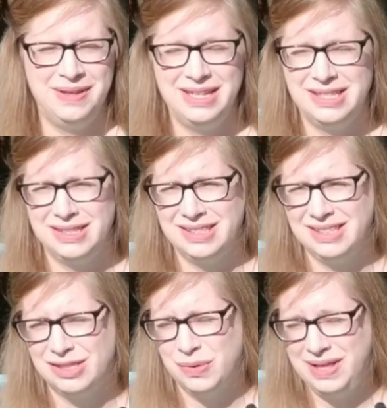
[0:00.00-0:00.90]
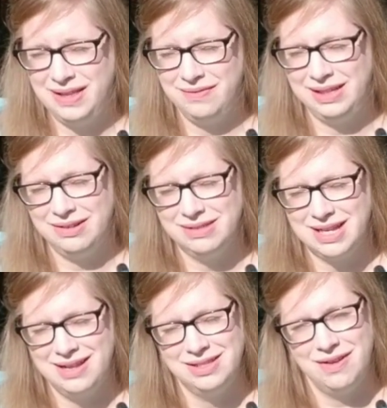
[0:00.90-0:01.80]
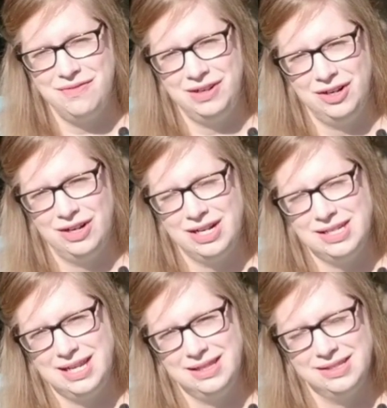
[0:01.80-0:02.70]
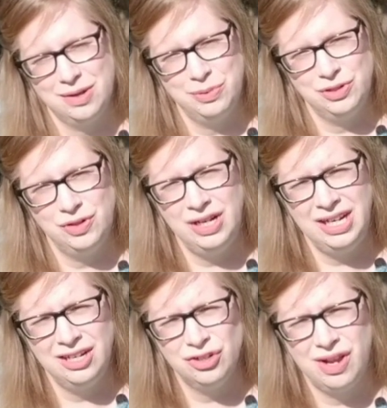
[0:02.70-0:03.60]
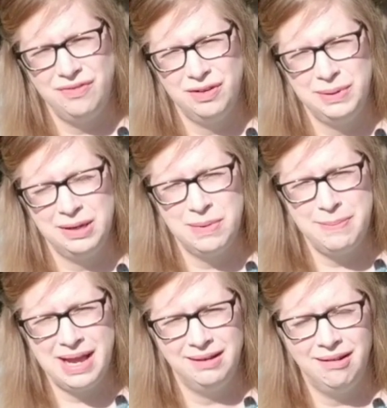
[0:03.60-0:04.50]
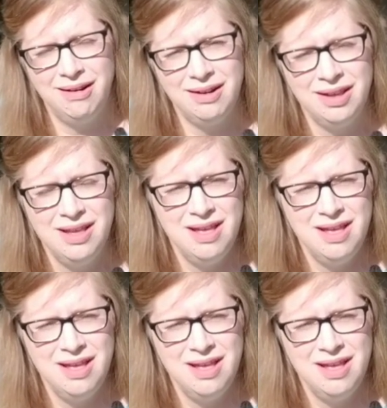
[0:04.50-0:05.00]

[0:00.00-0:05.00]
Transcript: It's quite lovely outside, so I figured I'd take this opportunity to try filming in my backyard.